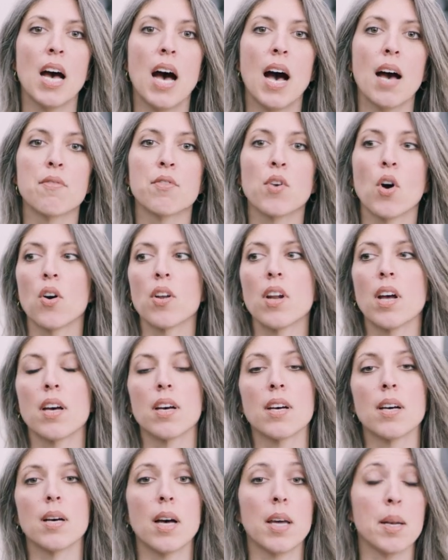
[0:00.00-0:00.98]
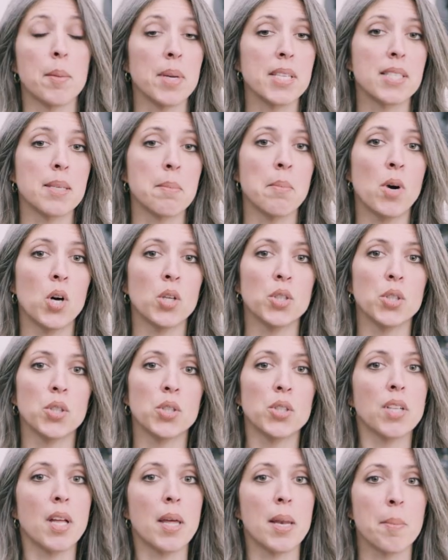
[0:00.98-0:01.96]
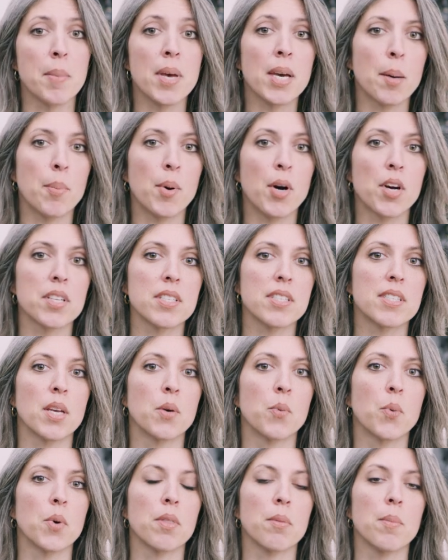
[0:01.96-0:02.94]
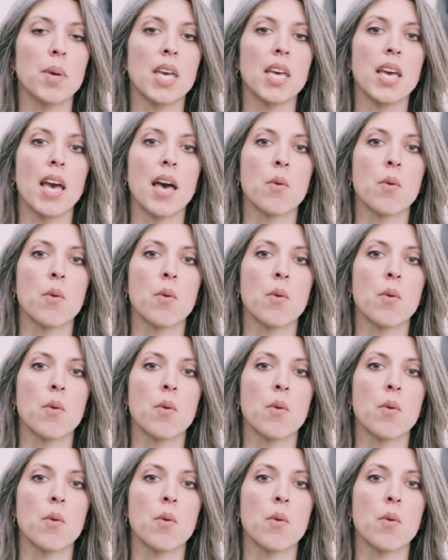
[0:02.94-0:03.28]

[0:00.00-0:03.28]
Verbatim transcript: I've got an amazing model and a makeup artist here with me,